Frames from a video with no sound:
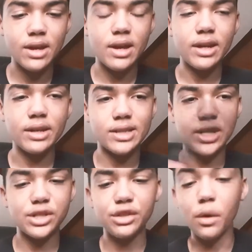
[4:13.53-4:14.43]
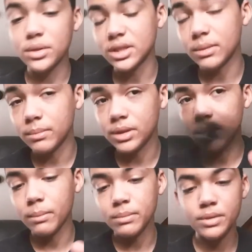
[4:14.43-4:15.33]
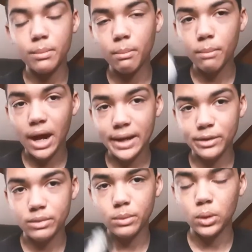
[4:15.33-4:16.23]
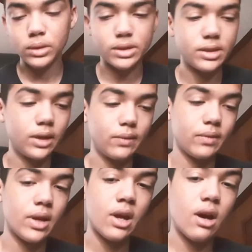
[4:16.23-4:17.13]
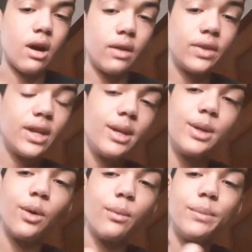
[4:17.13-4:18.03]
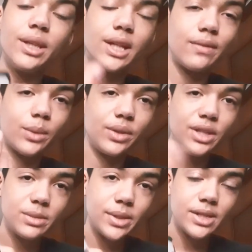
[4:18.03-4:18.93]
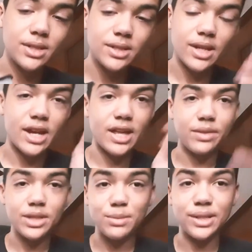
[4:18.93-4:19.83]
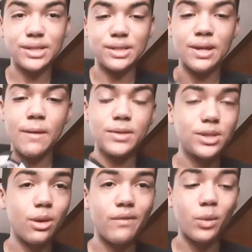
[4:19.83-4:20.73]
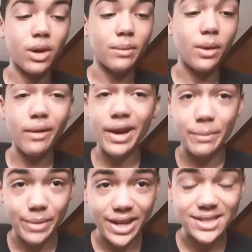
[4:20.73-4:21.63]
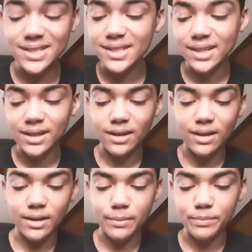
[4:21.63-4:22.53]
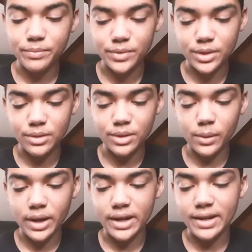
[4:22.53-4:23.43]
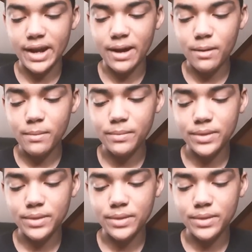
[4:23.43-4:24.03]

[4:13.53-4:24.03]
It doesn't actually go into the, the, the body or the mold itself. Uh, then you'll be left with this piece and this piece. So if you want to go ahead and paint it, um, you can go ahead now.